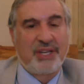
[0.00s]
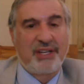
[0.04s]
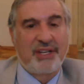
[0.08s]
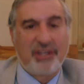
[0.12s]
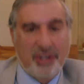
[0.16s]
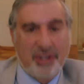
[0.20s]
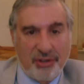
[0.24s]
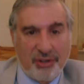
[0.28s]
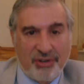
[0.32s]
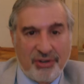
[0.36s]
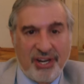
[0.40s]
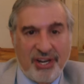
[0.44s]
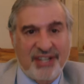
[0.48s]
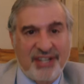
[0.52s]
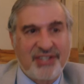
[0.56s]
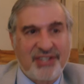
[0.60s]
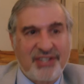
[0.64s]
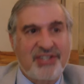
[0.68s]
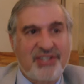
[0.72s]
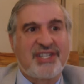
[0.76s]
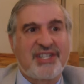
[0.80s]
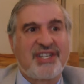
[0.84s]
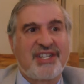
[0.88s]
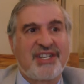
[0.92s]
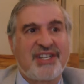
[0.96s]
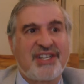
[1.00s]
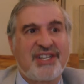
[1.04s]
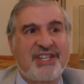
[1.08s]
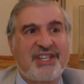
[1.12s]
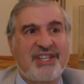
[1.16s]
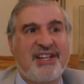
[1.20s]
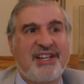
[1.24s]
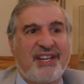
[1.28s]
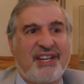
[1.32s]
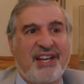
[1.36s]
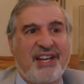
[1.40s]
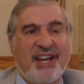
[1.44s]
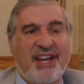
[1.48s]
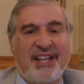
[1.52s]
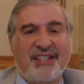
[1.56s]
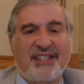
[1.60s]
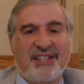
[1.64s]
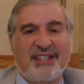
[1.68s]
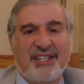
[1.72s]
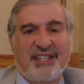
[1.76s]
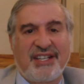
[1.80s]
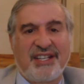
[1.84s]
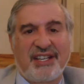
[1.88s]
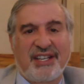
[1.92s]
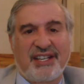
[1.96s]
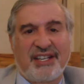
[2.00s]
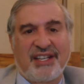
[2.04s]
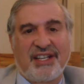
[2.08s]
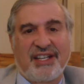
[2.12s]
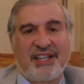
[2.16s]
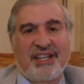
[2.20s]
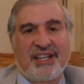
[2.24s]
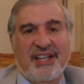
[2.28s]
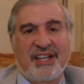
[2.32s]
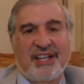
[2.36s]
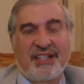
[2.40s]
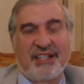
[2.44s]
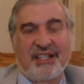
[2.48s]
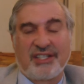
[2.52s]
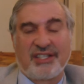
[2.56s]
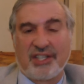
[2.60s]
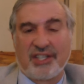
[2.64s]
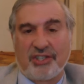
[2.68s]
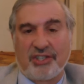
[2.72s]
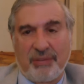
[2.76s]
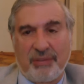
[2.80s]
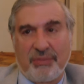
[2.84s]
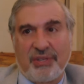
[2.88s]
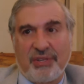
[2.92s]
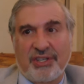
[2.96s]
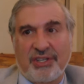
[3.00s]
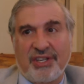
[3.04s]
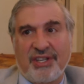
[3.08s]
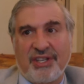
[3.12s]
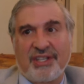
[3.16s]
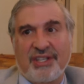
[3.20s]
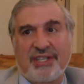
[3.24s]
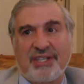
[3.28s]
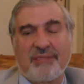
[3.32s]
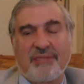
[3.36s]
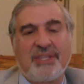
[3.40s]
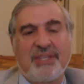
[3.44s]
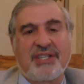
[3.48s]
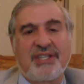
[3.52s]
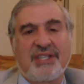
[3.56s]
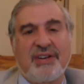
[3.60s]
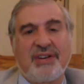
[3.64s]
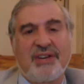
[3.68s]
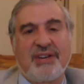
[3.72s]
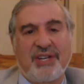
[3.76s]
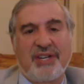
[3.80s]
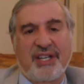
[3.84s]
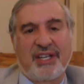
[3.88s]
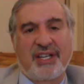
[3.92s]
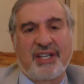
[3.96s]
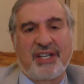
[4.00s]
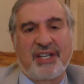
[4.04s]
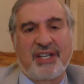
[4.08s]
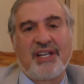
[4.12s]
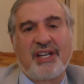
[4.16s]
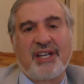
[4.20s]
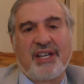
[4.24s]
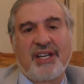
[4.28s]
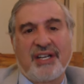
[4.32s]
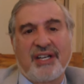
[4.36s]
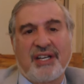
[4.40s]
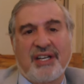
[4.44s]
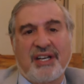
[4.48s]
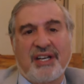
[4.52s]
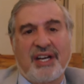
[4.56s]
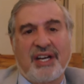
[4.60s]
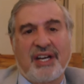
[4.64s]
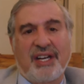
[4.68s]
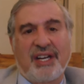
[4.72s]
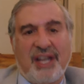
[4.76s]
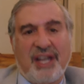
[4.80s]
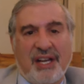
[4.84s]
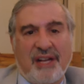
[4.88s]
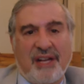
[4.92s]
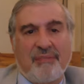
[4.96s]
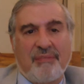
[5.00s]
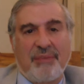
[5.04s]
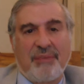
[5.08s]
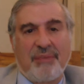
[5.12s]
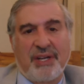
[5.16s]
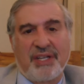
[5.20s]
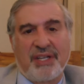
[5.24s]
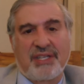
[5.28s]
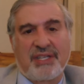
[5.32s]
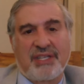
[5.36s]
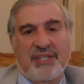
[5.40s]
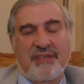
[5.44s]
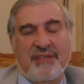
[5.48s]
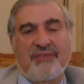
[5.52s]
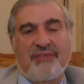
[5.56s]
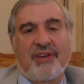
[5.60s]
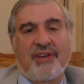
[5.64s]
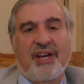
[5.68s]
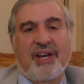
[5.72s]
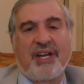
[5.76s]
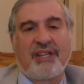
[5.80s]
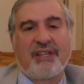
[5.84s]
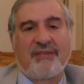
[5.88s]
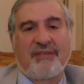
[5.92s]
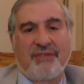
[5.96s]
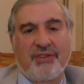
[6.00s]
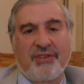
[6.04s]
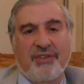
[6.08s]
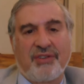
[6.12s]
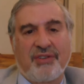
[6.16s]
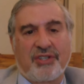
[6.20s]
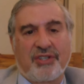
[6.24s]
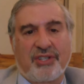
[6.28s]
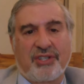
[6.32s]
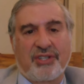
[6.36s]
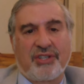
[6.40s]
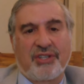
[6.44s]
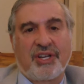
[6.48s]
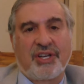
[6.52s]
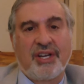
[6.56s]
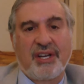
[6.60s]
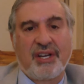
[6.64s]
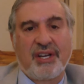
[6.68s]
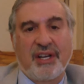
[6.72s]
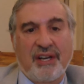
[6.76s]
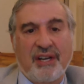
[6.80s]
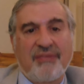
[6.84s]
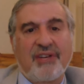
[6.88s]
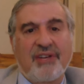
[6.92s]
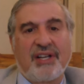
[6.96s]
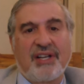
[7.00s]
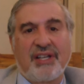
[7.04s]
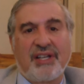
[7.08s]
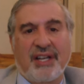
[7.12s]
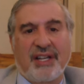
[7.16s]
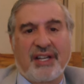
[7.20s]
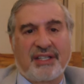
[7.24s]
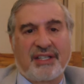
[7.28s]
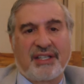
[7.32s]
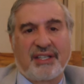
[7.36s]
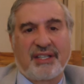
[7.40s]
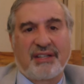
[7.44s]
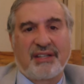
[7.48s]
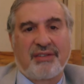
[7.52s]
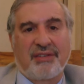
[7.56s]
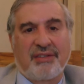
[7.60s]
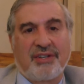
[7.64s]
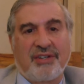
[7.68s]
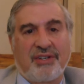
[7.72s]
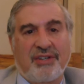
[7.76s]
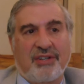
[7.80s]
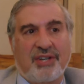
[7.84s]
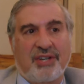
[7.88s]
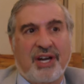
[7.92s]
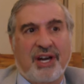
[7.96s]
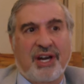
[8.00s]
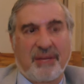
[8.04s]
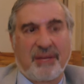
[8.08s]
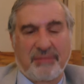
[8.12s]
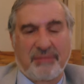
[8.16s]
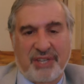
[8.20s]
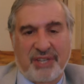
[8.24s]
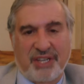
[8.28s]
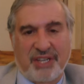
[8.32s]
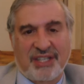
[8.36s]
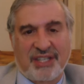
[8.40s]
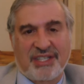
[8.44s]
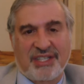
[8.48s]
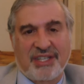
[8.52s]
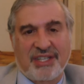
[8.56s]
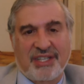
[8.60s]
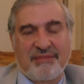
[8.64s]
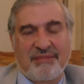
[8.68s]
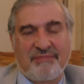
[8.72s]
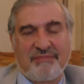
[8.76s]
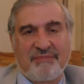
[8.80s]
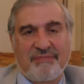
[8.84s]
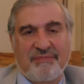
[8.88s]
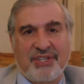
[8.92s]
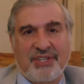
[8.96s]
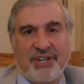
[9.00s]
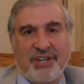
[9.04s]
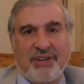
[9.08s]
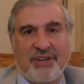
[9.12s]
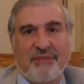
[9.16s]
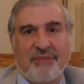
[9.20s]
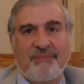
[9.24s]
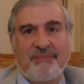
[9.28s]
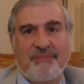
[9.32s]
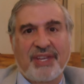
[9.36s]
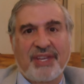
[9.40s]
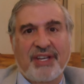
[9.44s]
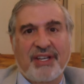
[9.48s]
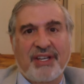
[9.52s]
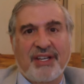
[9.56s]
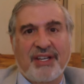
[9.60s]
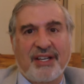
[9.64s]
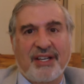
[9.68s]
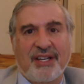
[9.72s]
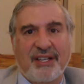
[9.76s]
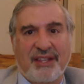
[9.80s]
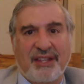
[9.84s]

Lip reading: of you to be curators and contribute to the Smithsonian and help us define the future of collecting through your objects. So